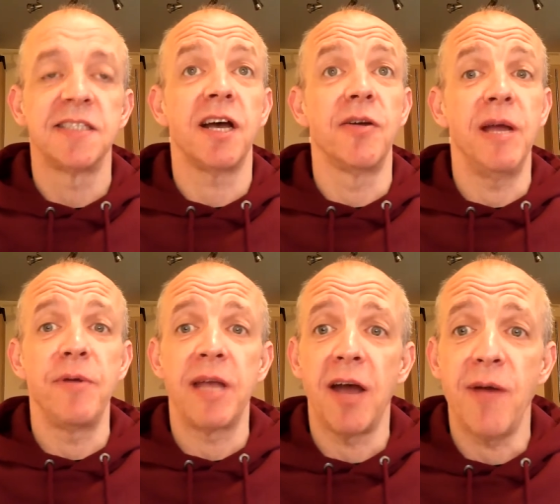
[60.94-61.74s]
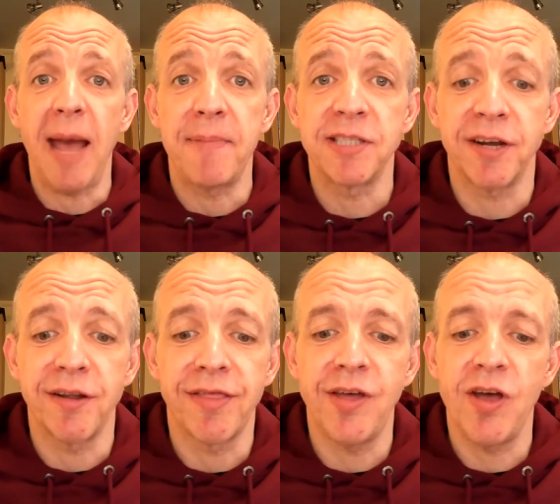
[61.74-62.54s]
So here we go,
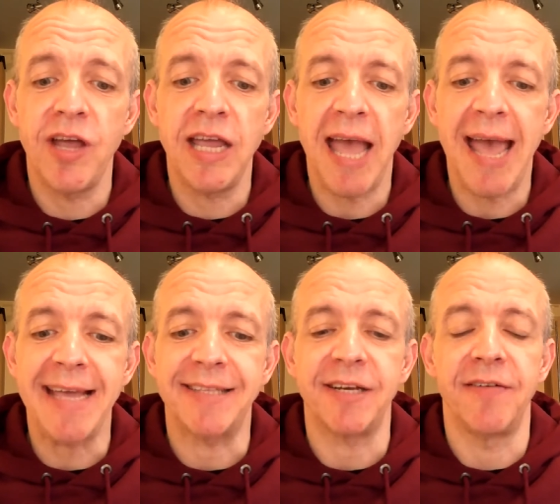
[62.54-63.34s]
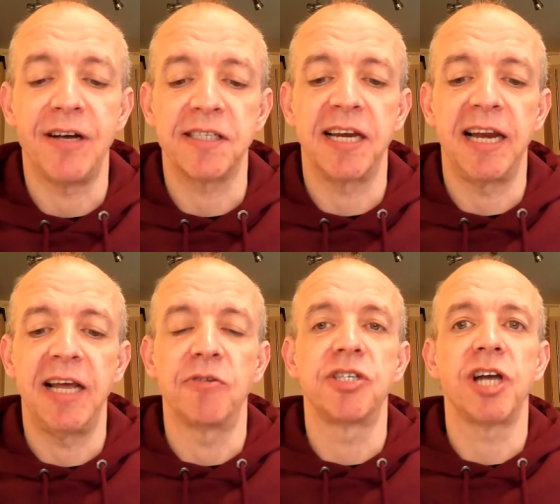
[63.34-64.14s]
episode 38 of our silly
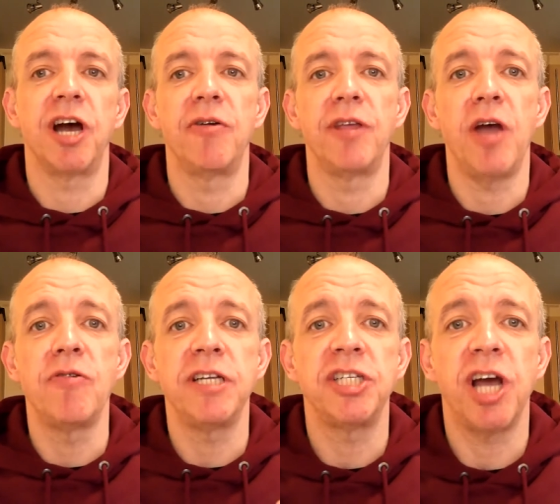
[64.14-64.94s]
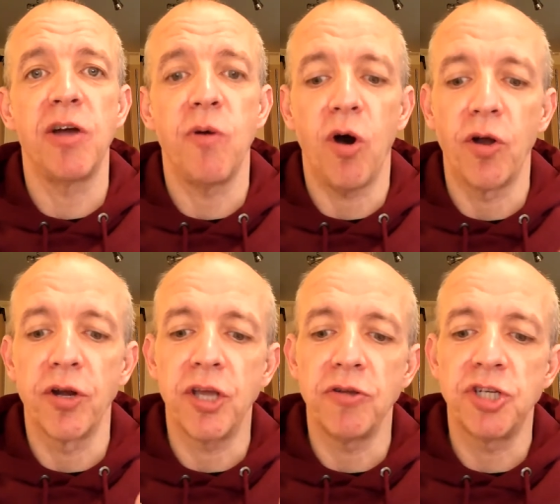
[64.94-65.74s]
little show, the only show
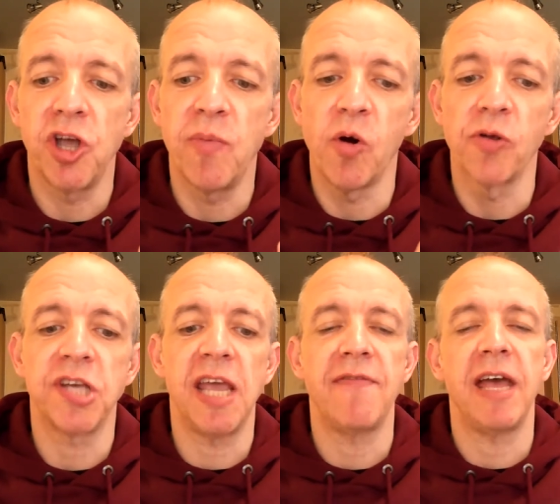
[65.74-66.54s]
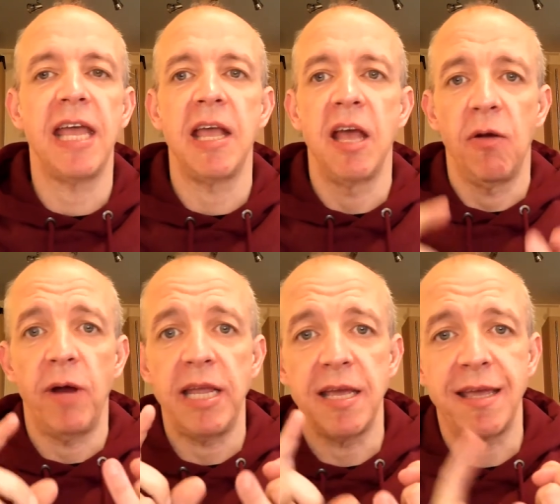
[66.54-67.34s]
on YouTube or TV
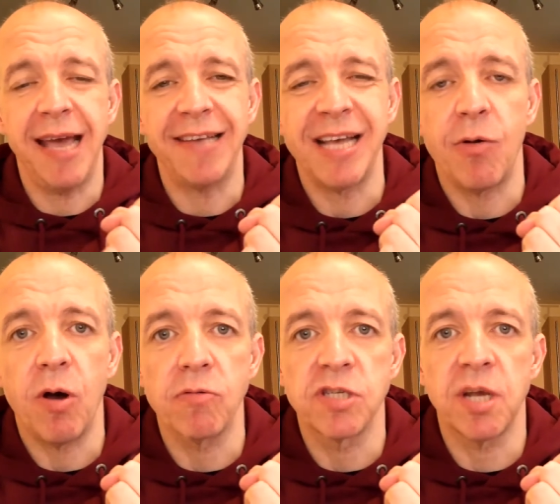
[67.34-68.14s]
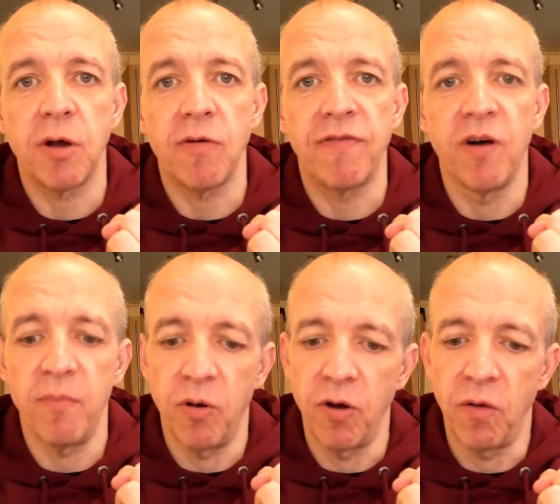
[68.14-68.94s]
where you guess how old some old
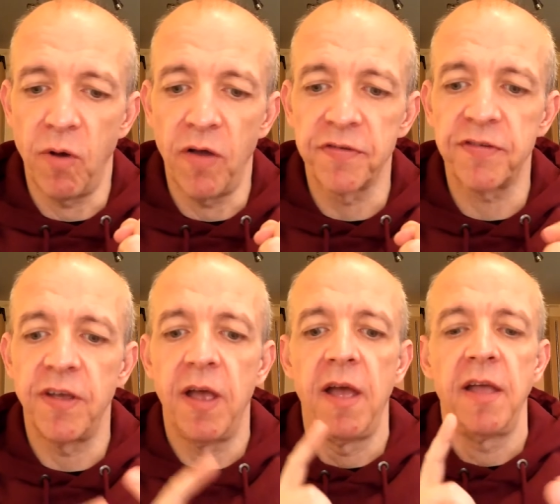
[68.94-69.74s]
footballer was,